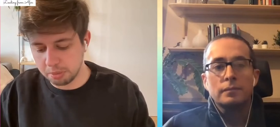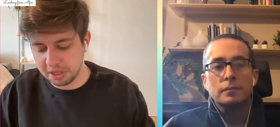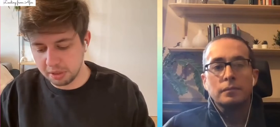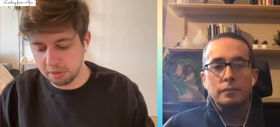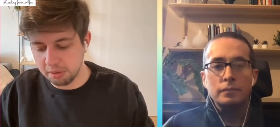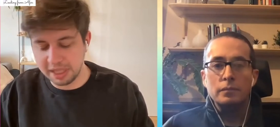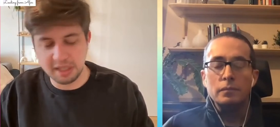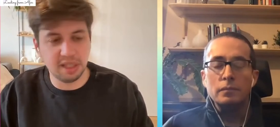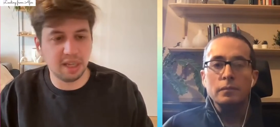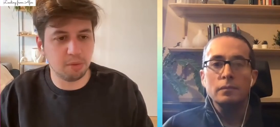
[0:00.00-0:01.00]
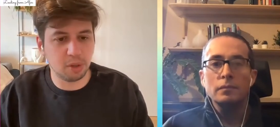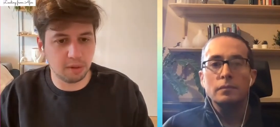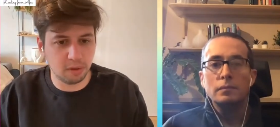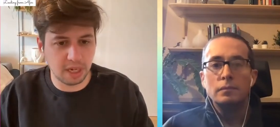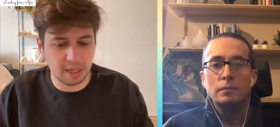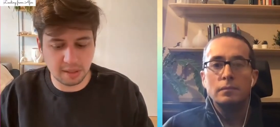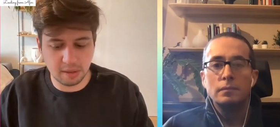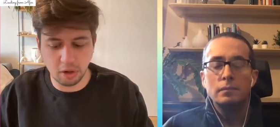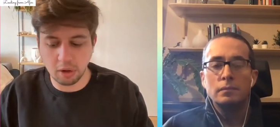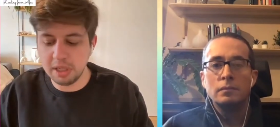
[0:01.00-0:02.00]
Speaker 1: works better 99% of the case.
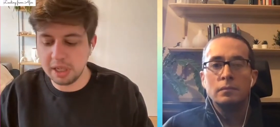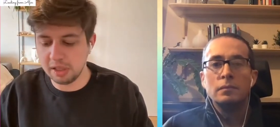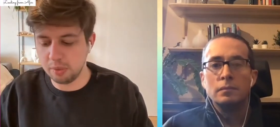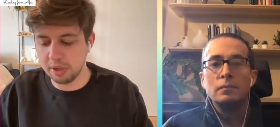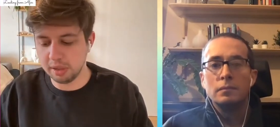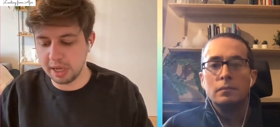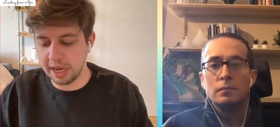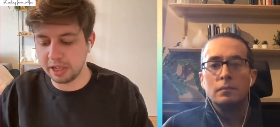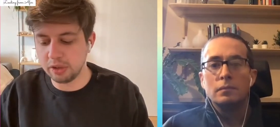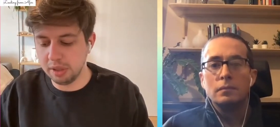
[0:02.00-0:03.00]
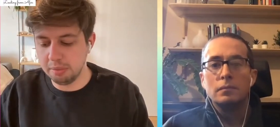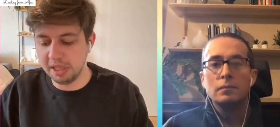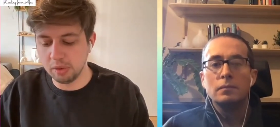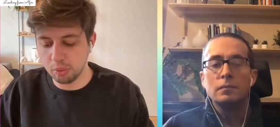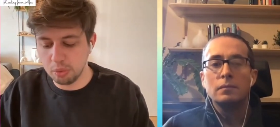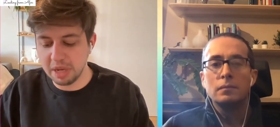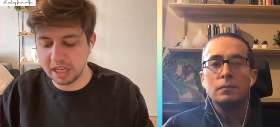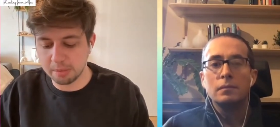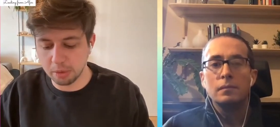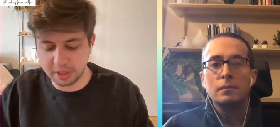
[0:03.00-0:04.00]
The only case where actually being in a room
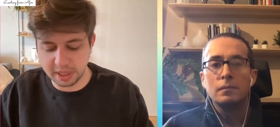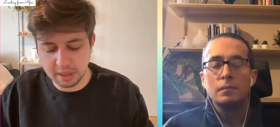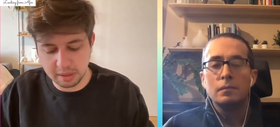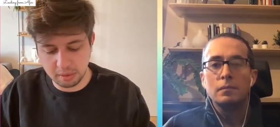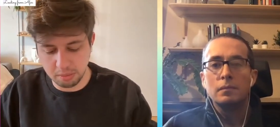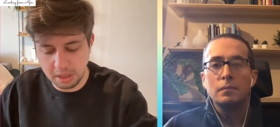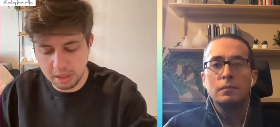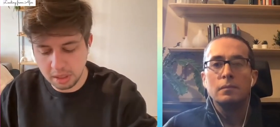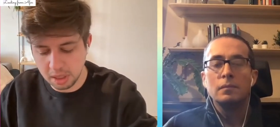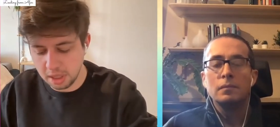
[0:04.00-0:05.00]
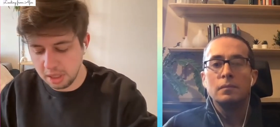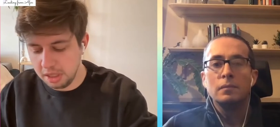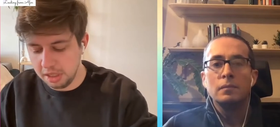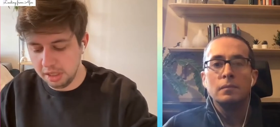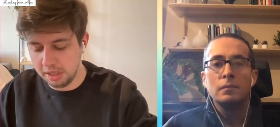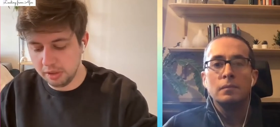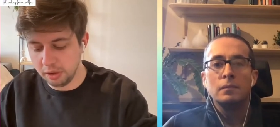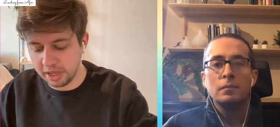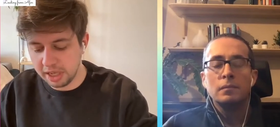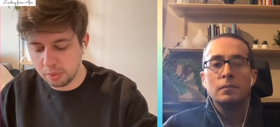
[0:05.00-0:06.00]
makes more sense to me is
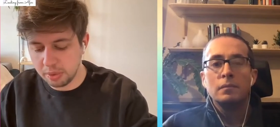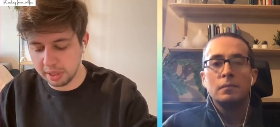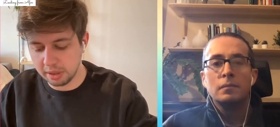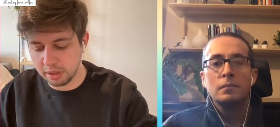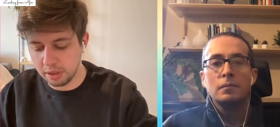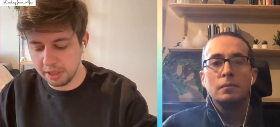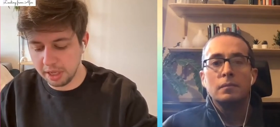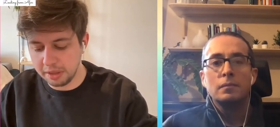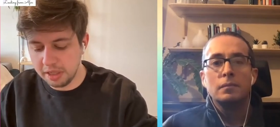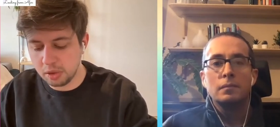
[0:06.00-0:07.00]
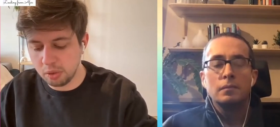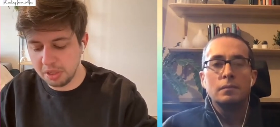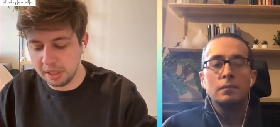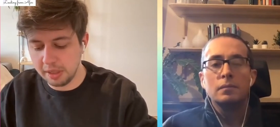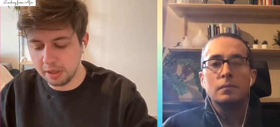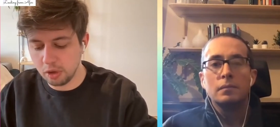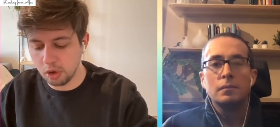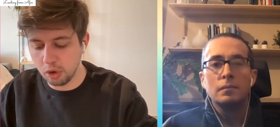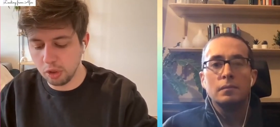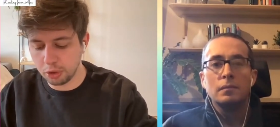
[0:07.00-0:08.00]
the case where there needs to be
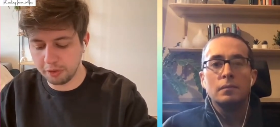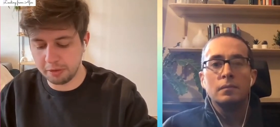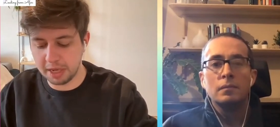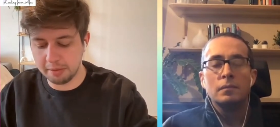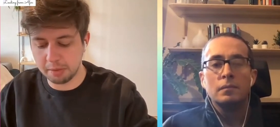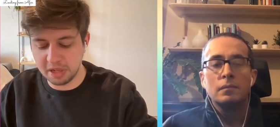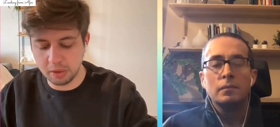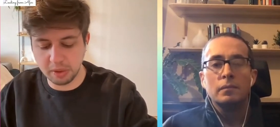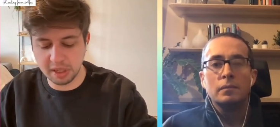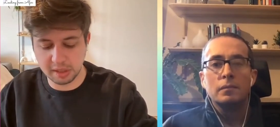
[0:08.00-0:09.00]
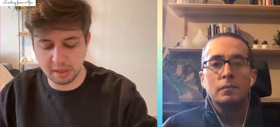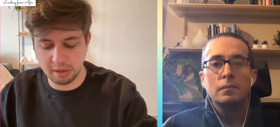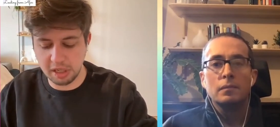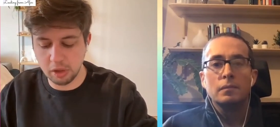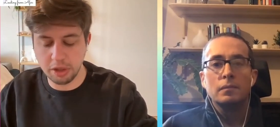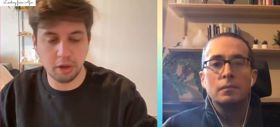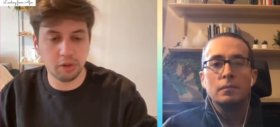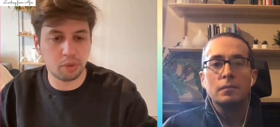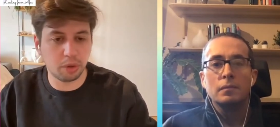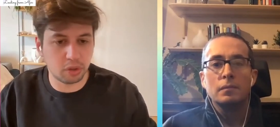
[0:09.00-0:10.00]
a lot of time spent together in an
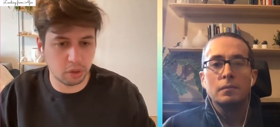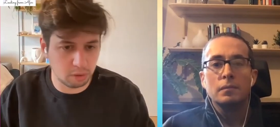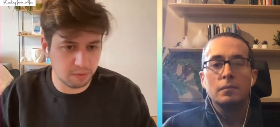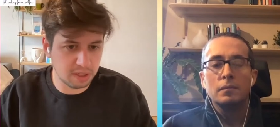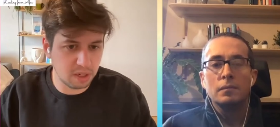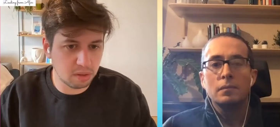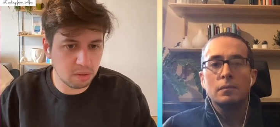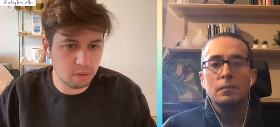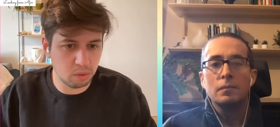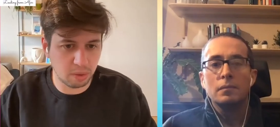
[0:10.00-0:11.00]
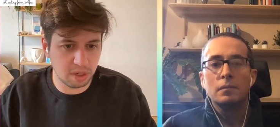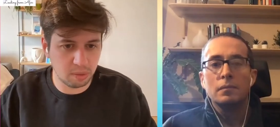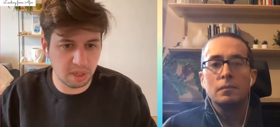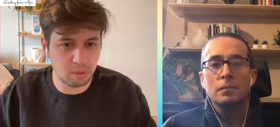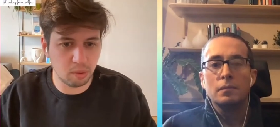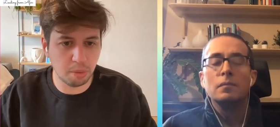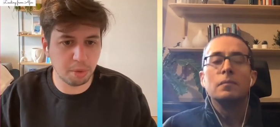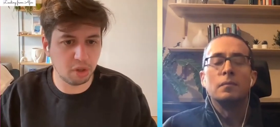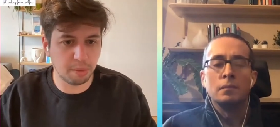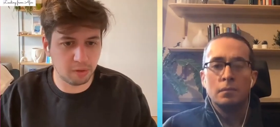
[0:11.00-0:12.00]
unstructured conversation to try to get to the
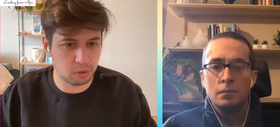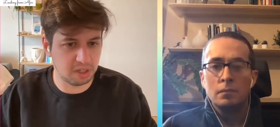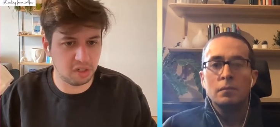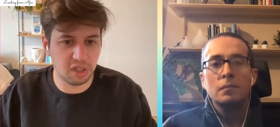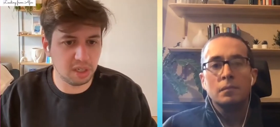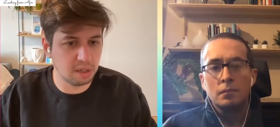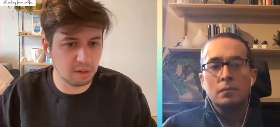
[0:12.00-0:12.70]
bottom of strategic